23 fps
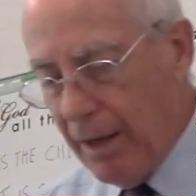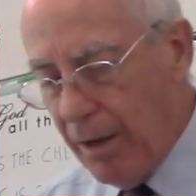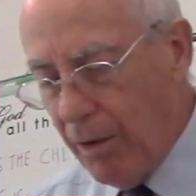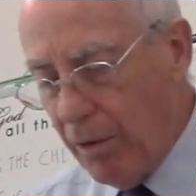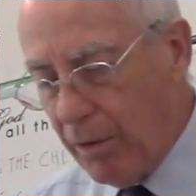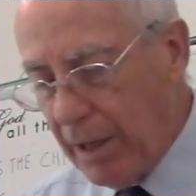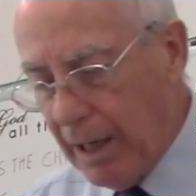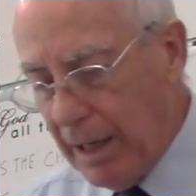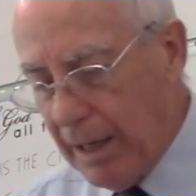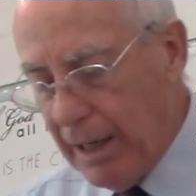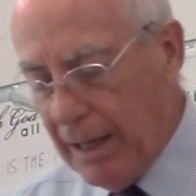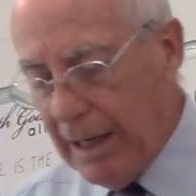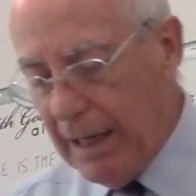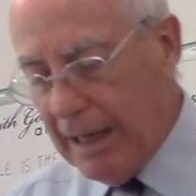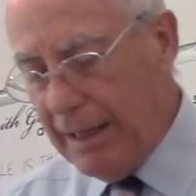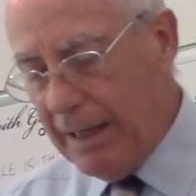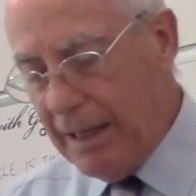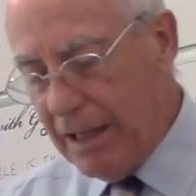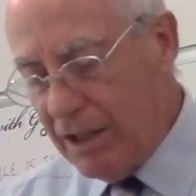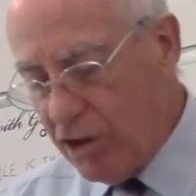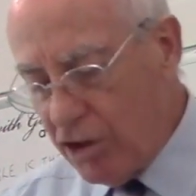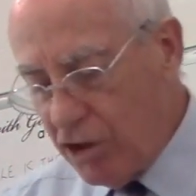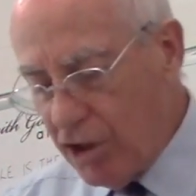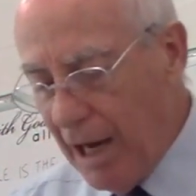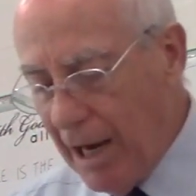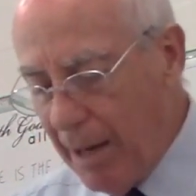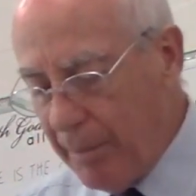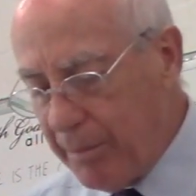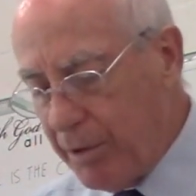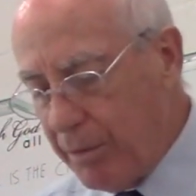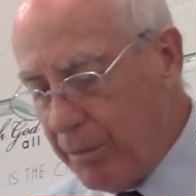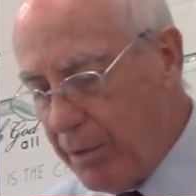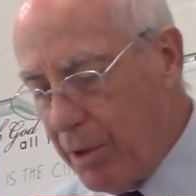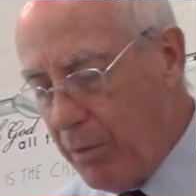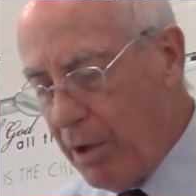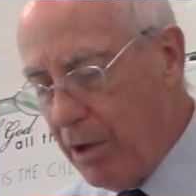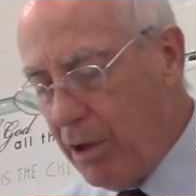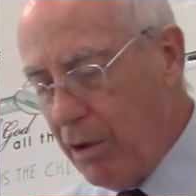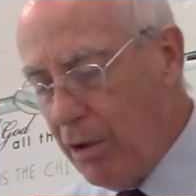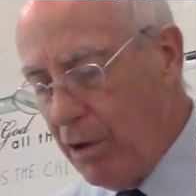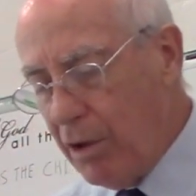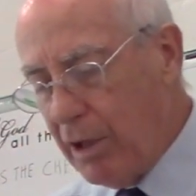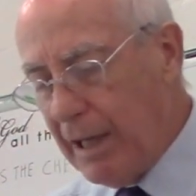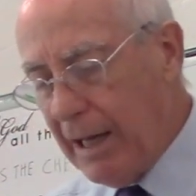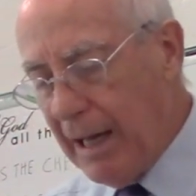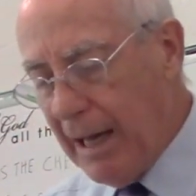Okay, in this chapter we want to
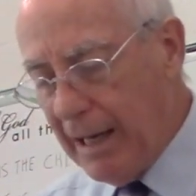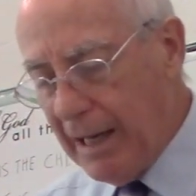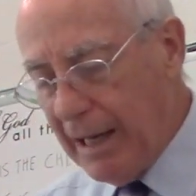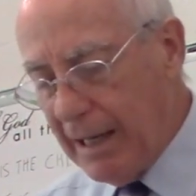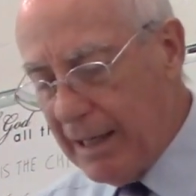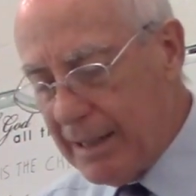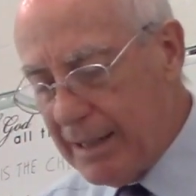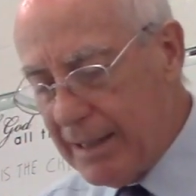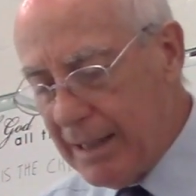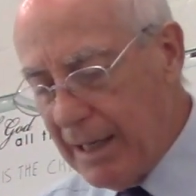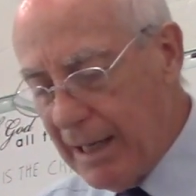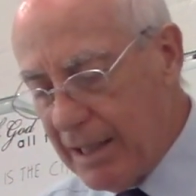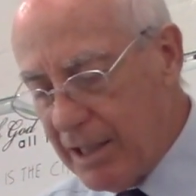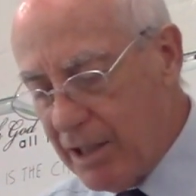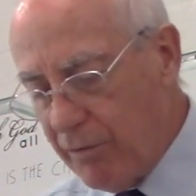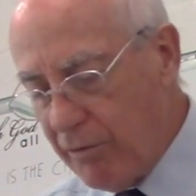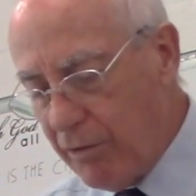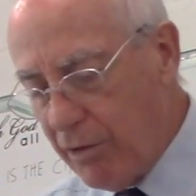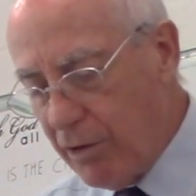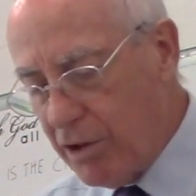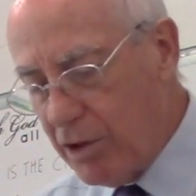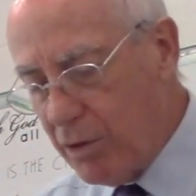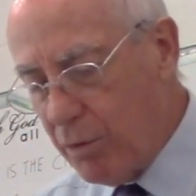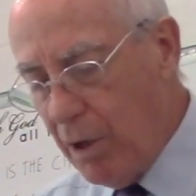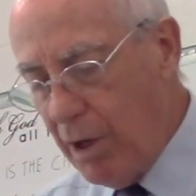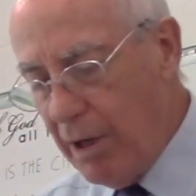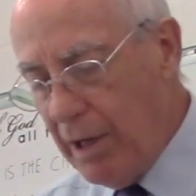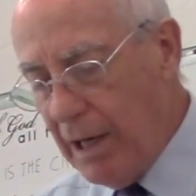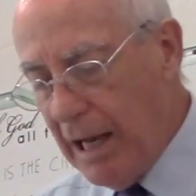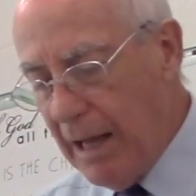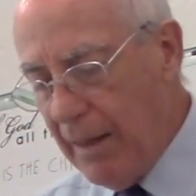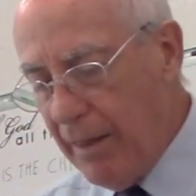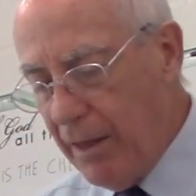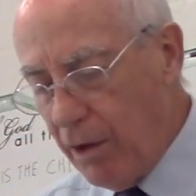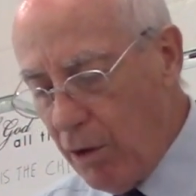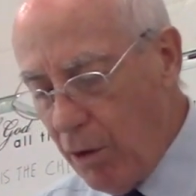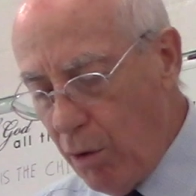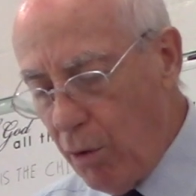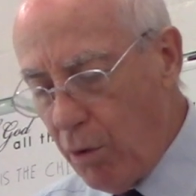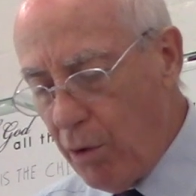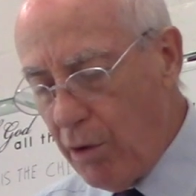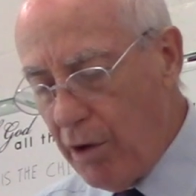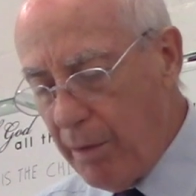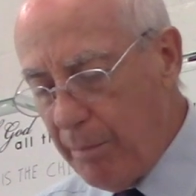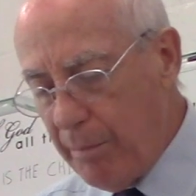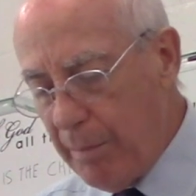look at, it says in verse 1, and the
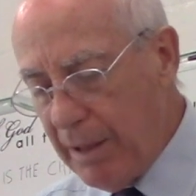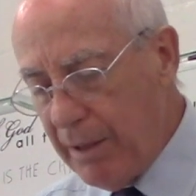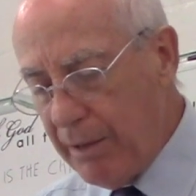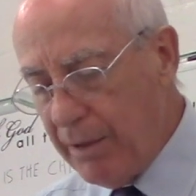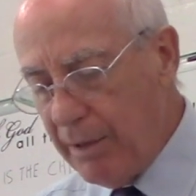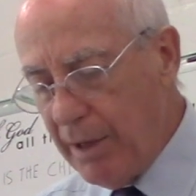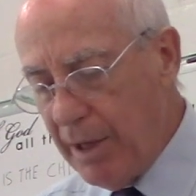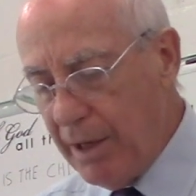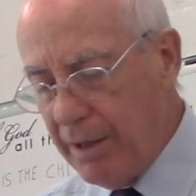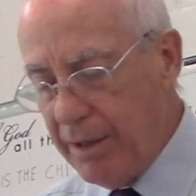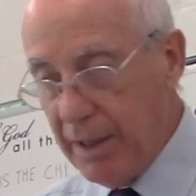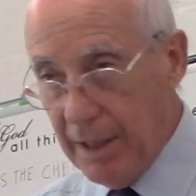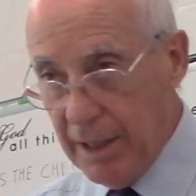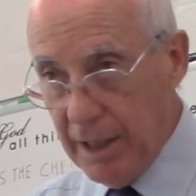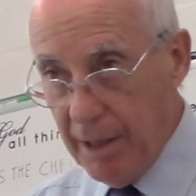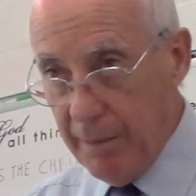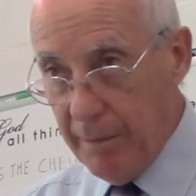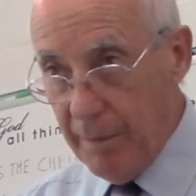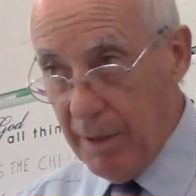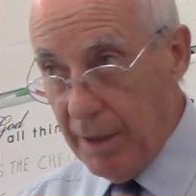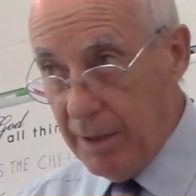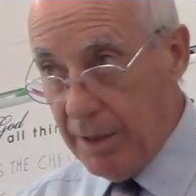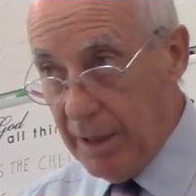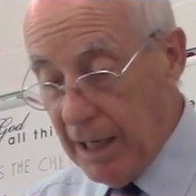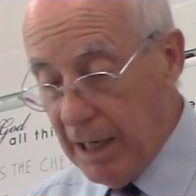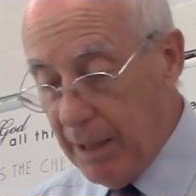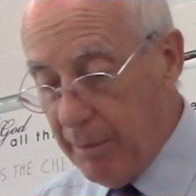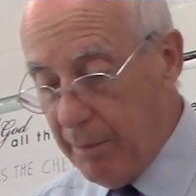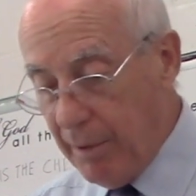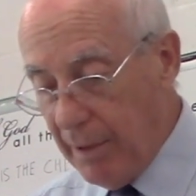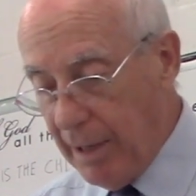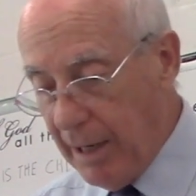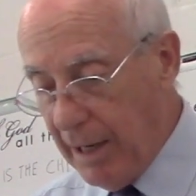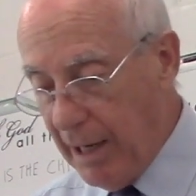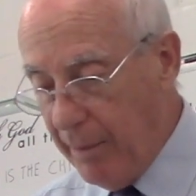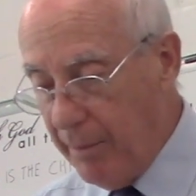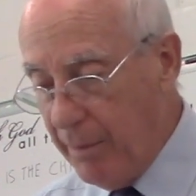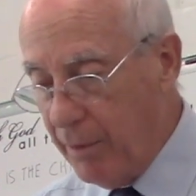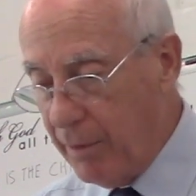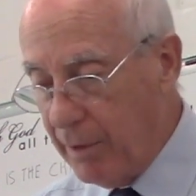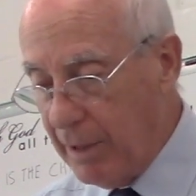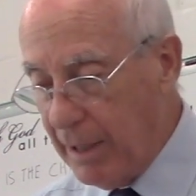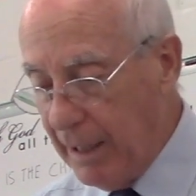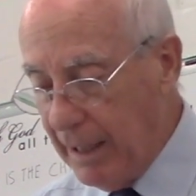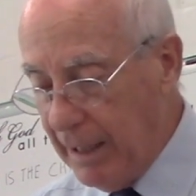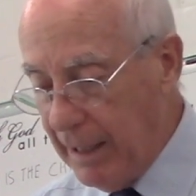Lord appeared unto him, unto Abraham.
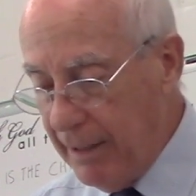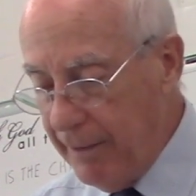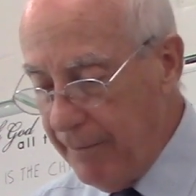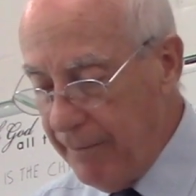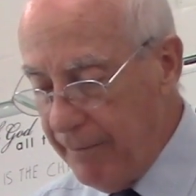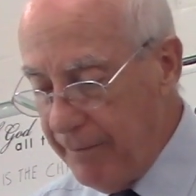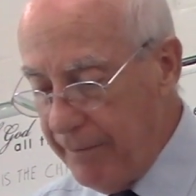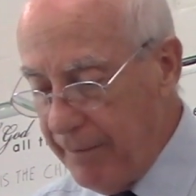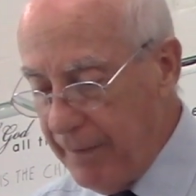Okay?